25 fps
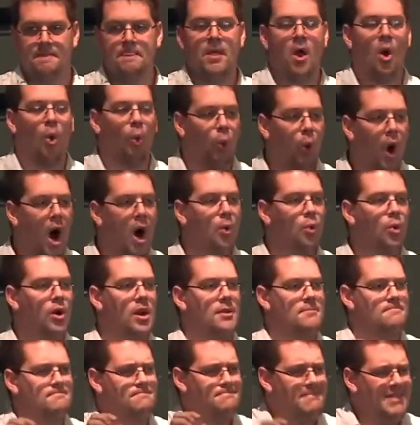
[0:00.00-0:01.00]
What would it
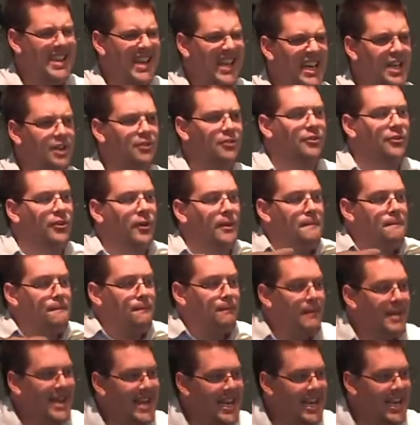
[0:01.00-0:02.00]
mean for
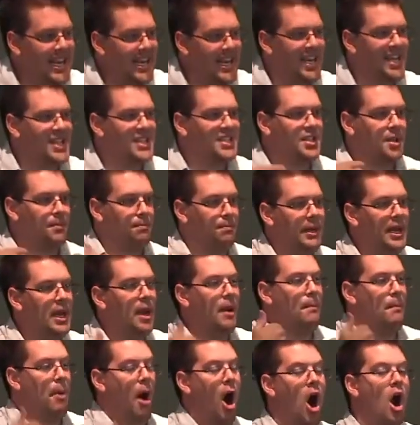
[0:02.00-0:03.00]
me to be a
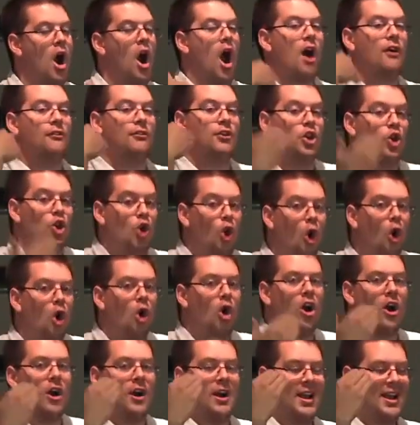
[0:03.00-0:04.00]
part of
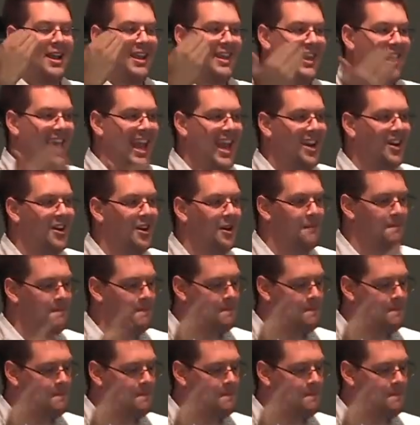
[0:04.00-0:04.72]
your kingdom?